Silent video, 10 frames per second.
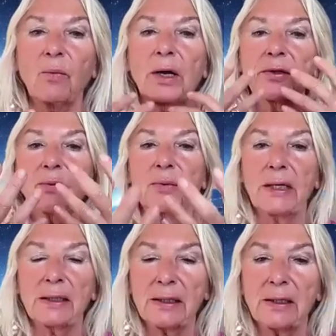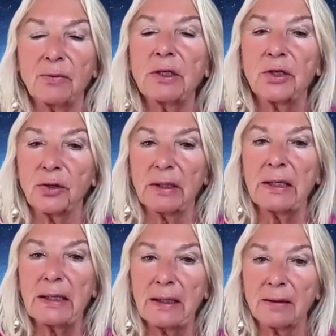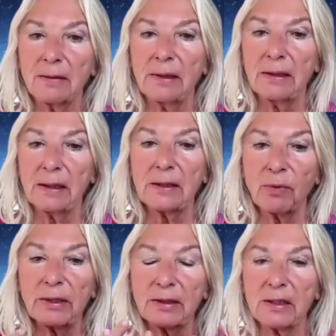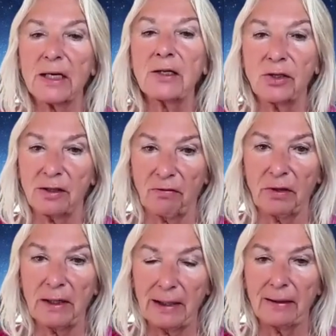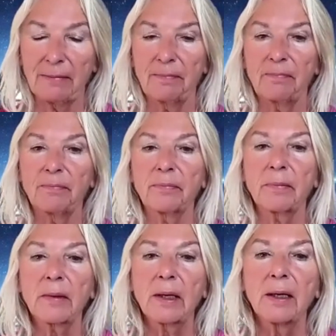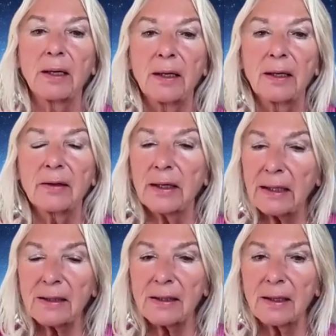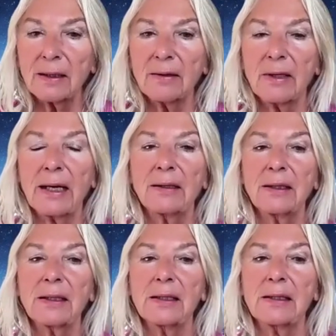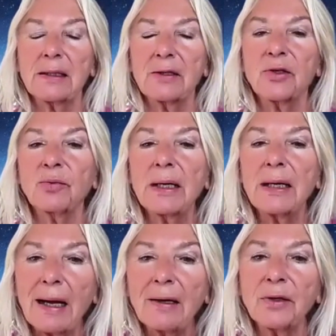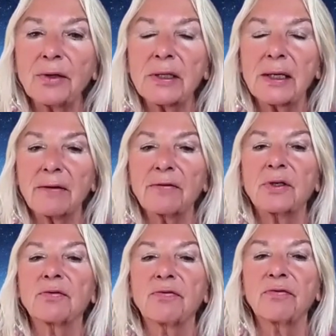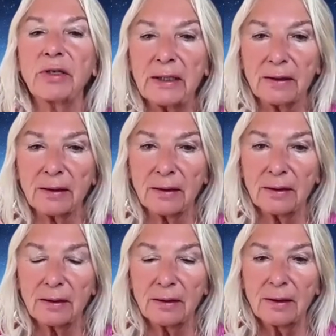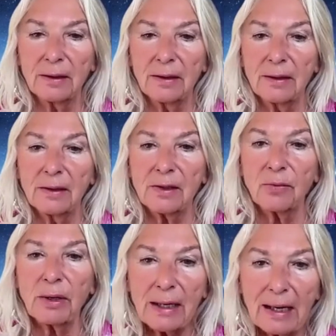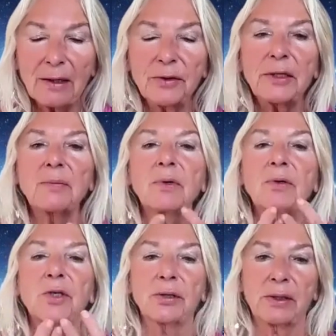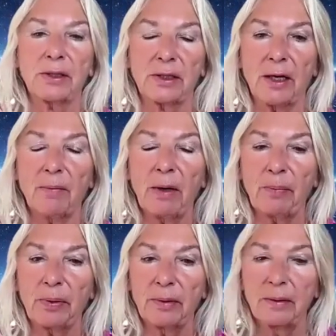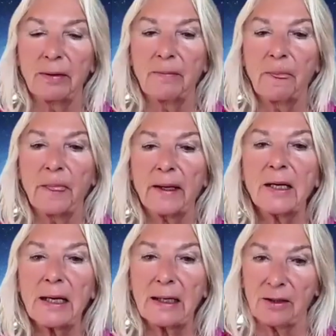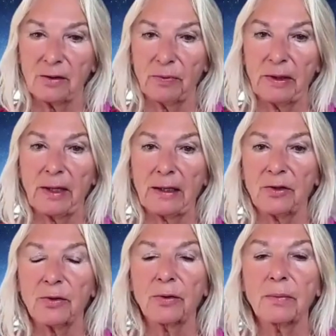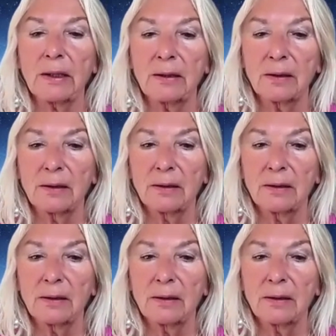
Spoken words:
one of the ways in which you can heal. It's one of the stages of healing. The next thing then is to allow yourself to feel. So allow the emotions to come up connected with that trauma.